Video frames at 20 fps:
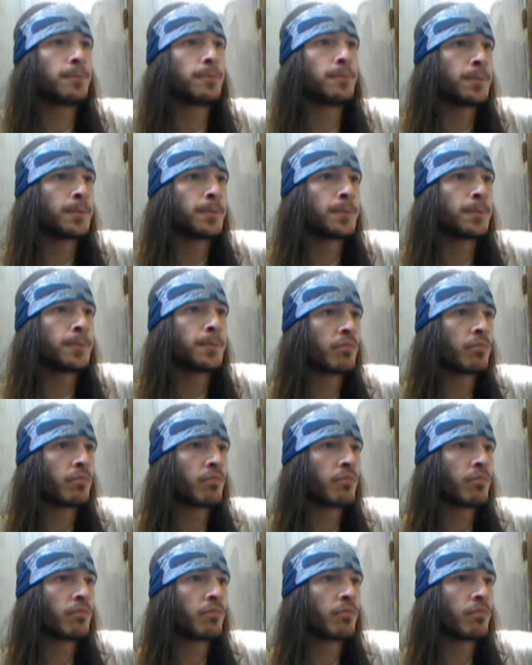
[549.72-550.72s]

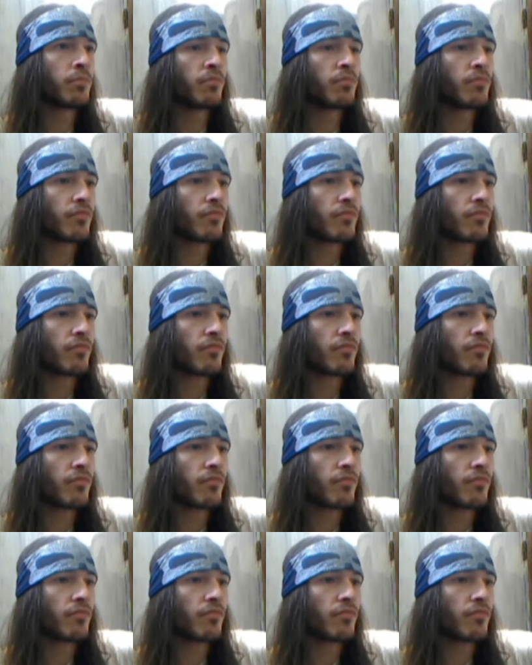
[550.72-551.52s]
Nothing is said.